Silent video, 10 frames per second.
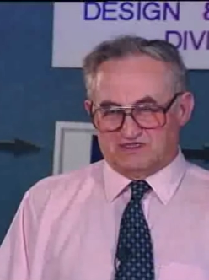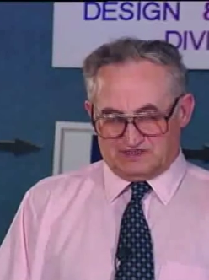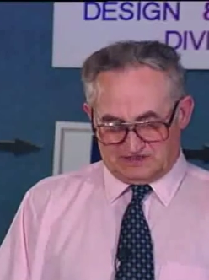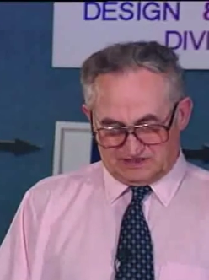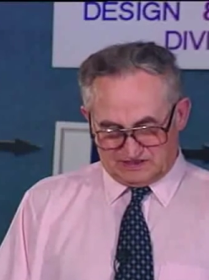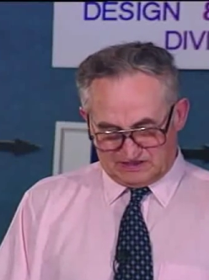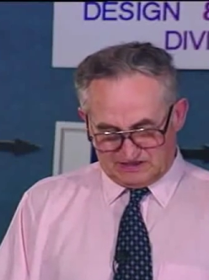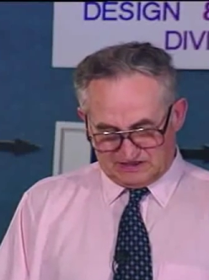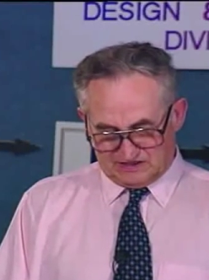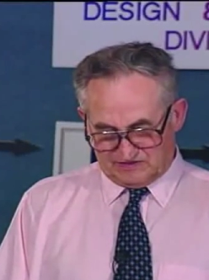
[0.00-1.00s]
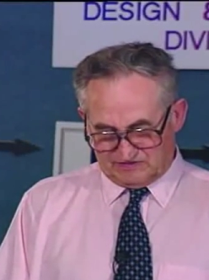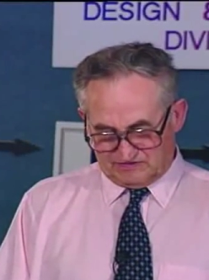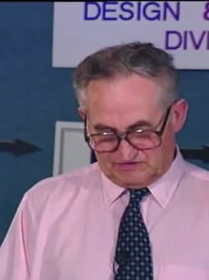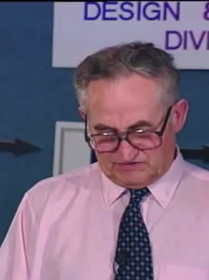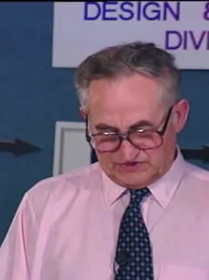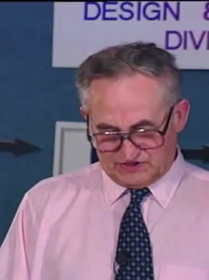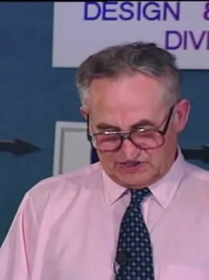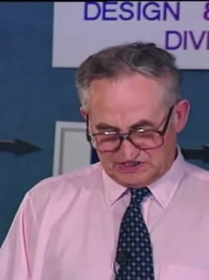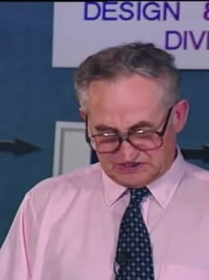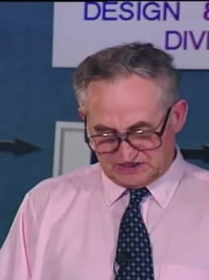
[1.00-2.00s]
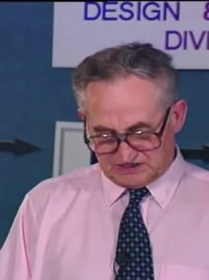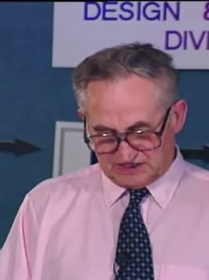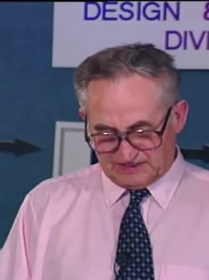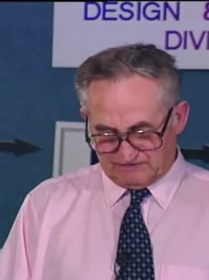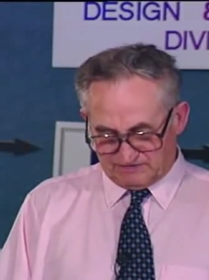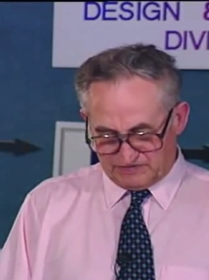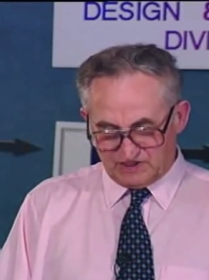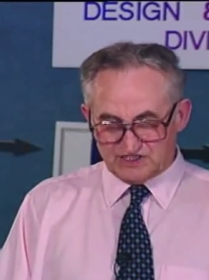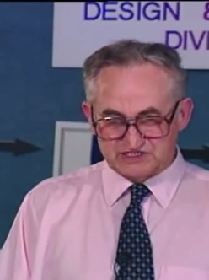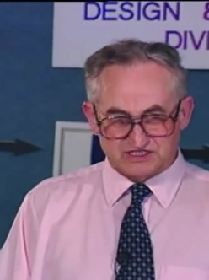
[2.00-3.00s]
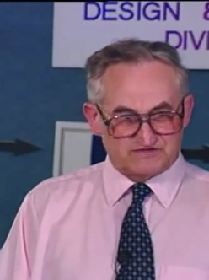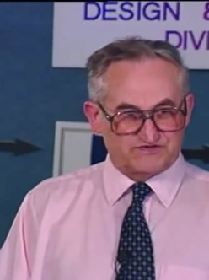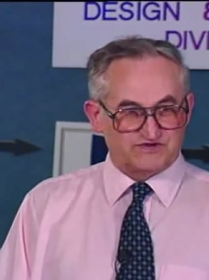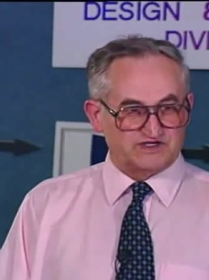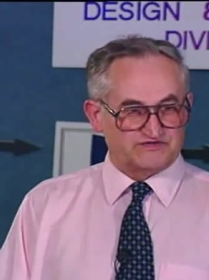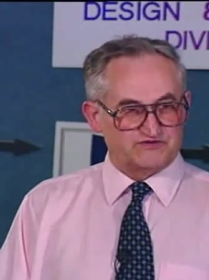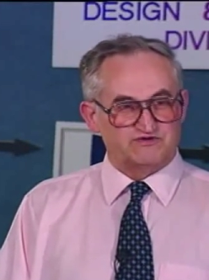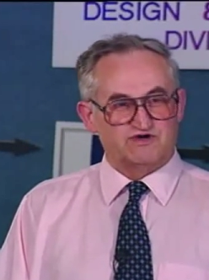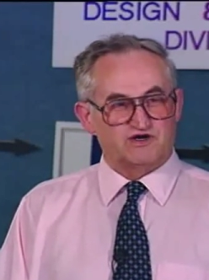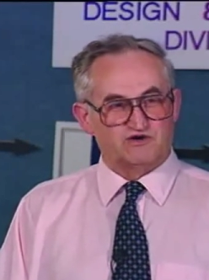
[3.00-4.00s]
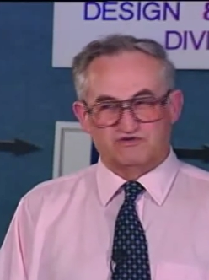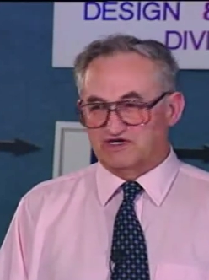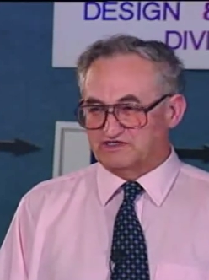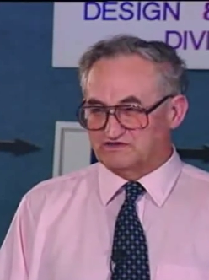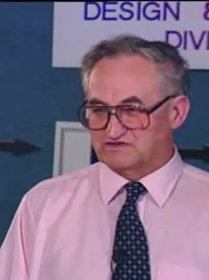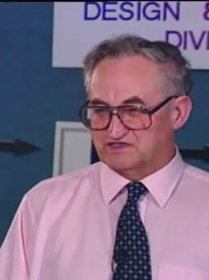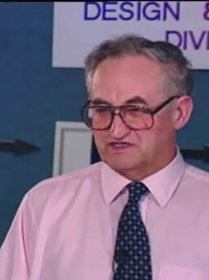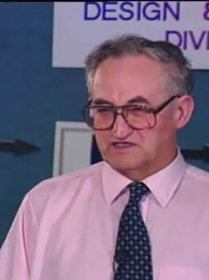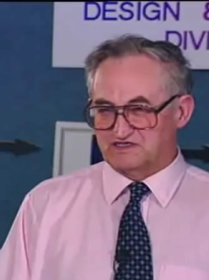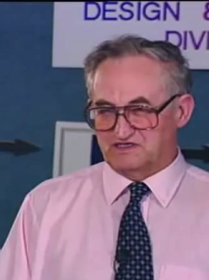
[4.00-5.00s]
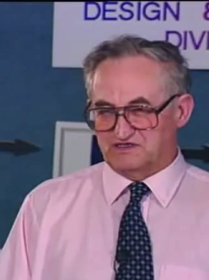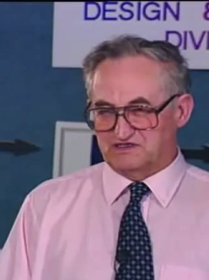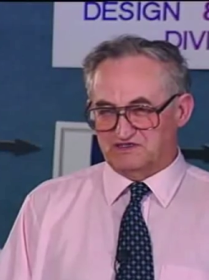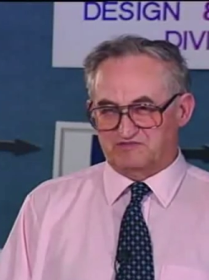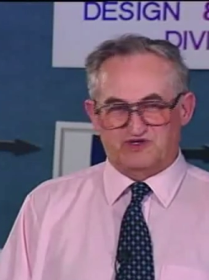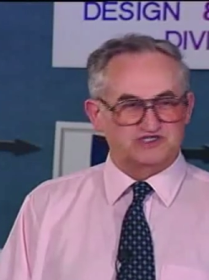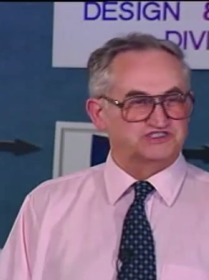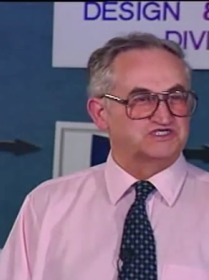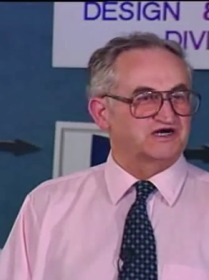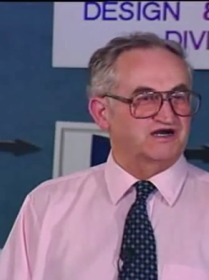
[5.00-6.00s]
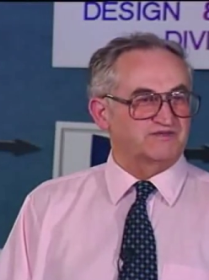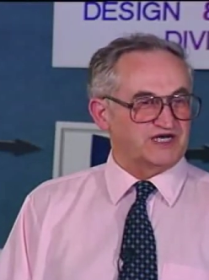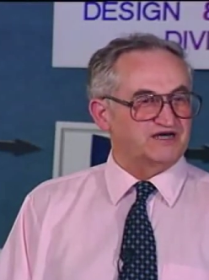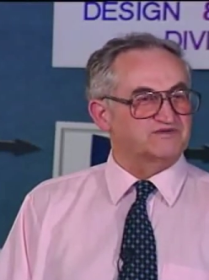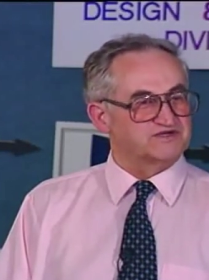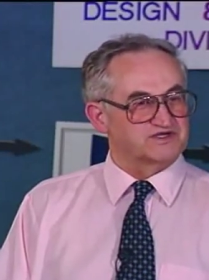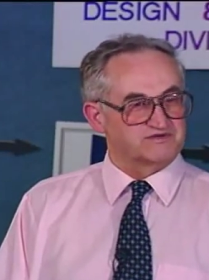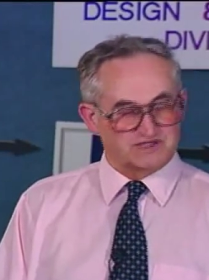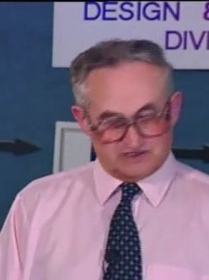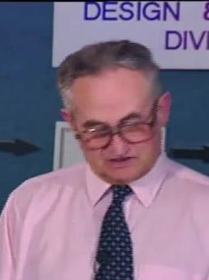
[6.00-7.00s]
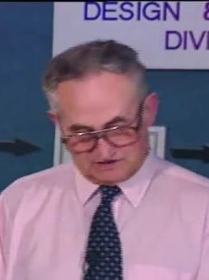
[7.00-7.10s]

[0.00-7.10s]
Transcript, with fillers: and they're easy to tap in place, and if they're in a through hole, then you can take a punch and knock them out when you get ready